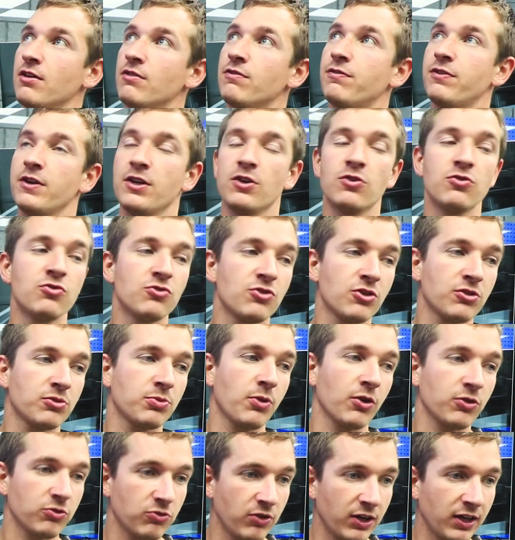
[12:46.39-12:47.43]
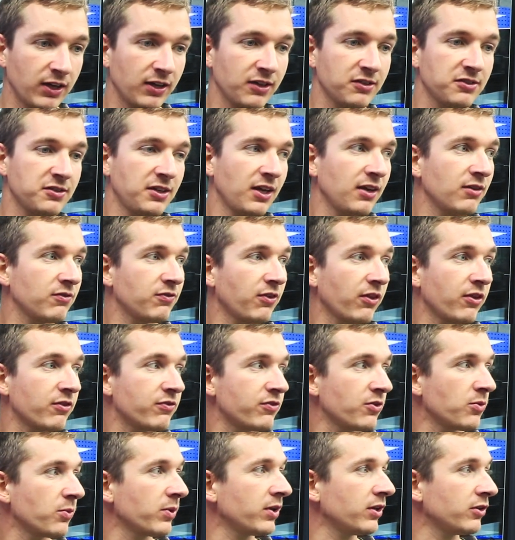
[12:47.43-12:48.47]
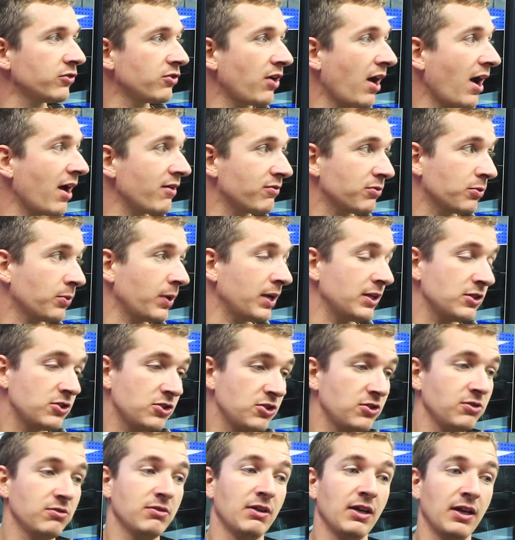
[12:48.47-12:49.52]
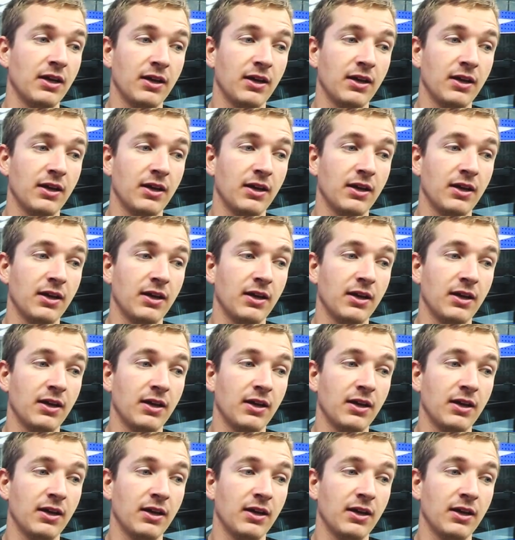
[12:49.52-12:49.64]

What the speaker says: 300 is what's realistic for the front-wheel drive, which